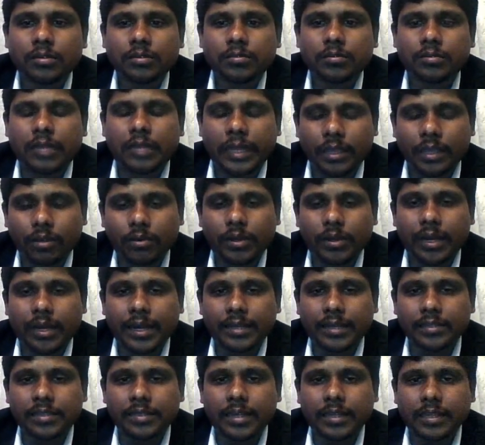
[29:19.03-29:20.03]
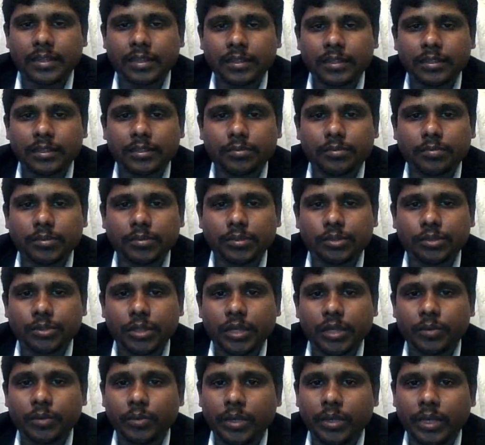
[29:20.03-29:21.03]
Thank you guys. I think
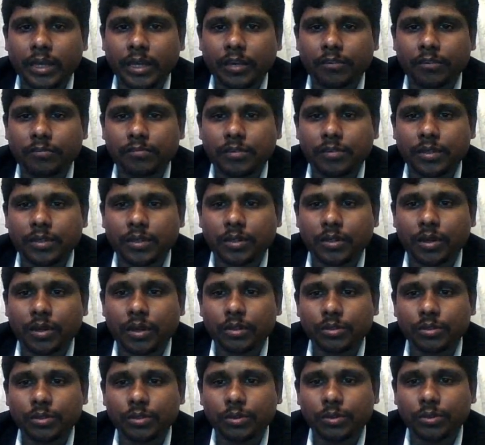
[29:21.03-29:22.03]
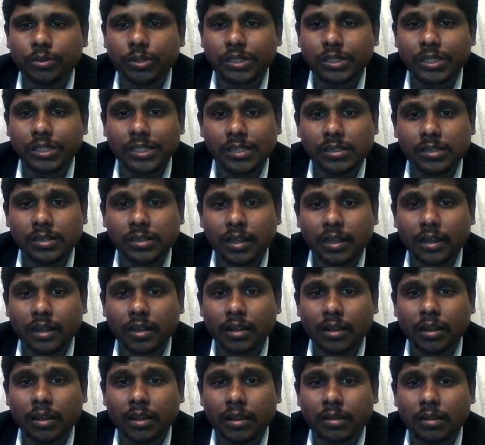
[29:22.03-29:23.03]
today we have gone through in
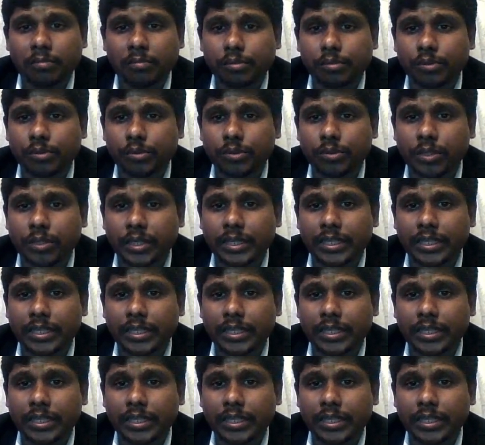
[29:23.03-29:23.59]
detail about